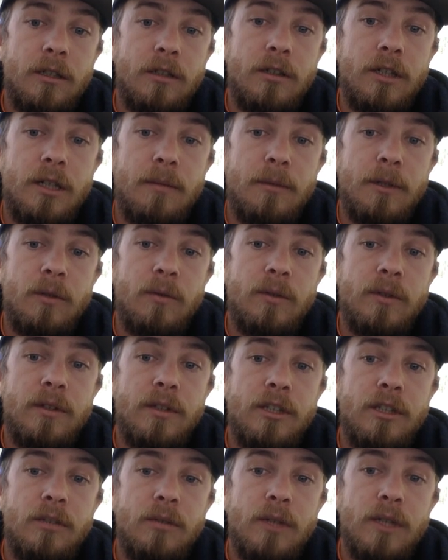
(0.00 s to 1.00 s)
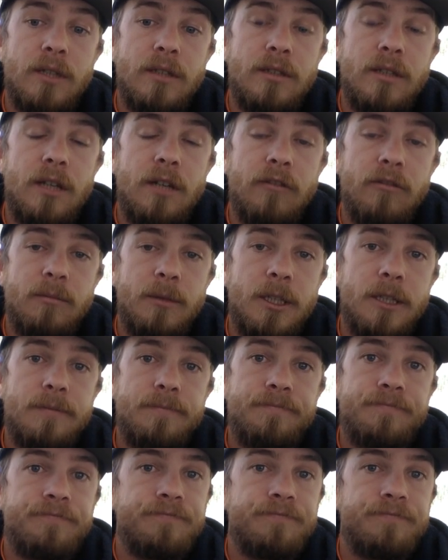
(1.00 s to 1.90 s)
agreement with the U.S. government.